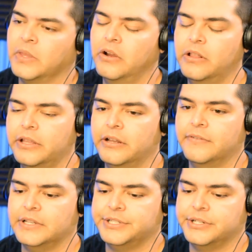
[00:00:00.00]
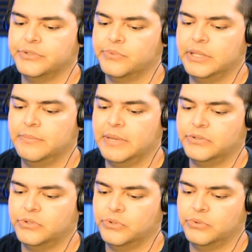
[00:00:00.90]
Early intervention is really meant
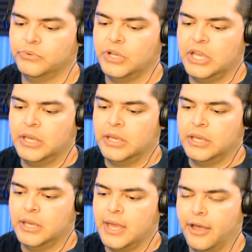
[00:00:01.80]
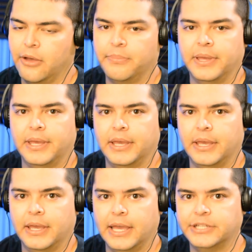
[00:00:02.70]
to help
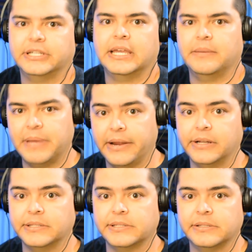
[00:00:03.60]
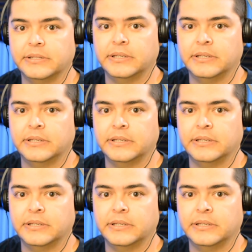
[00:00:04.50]
educate parents,